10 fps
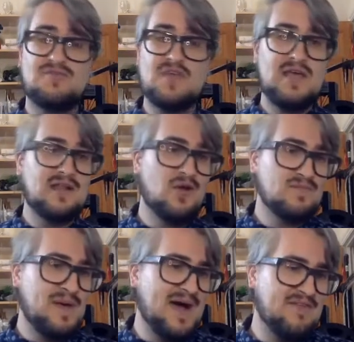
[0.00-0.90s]
long
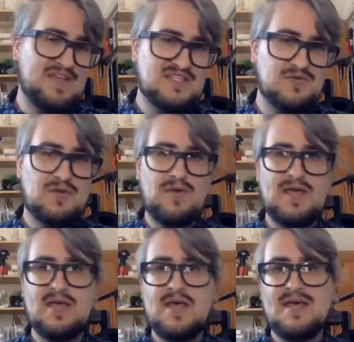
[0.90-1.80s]
part of history
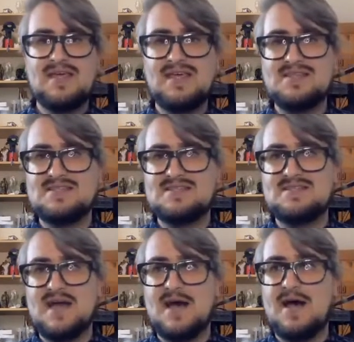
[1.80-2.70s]
where kids
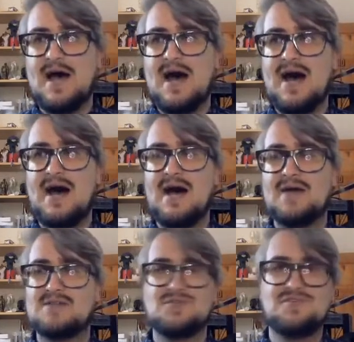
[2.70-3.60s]
are
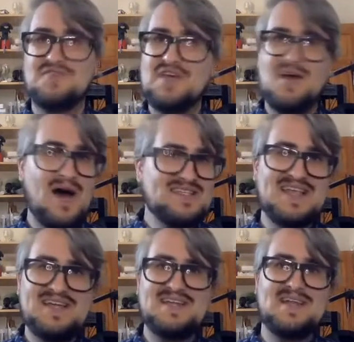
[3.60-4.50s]
sort of
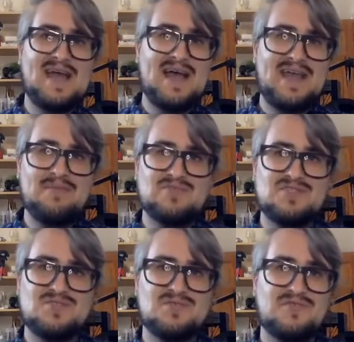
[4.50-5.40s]
isolated and unable to
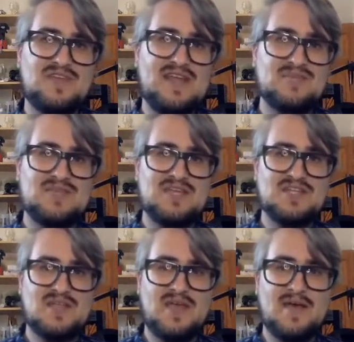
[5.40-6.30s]
sort of connect with each
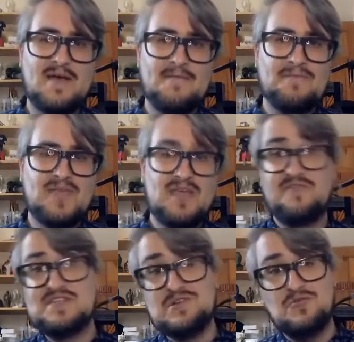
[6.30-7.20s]
other in a
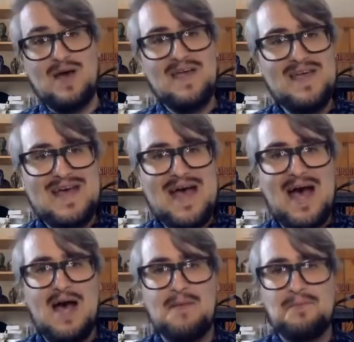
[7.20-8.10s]
physical way.
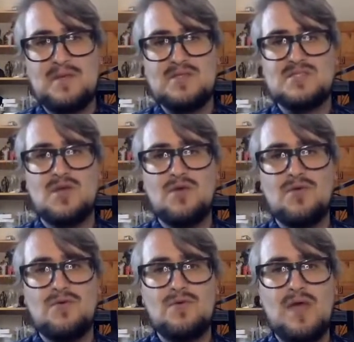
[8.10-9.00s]

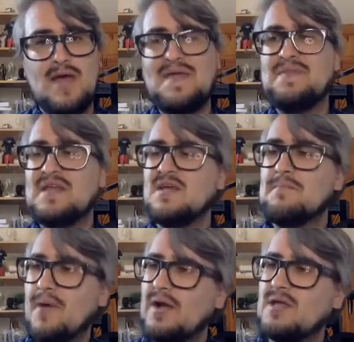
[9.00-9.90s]
So then
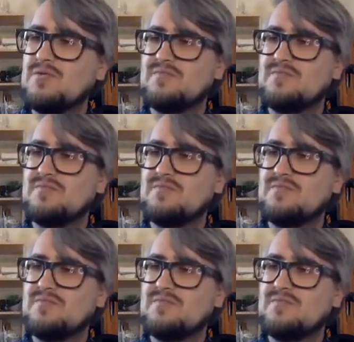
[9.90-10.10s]
combining it with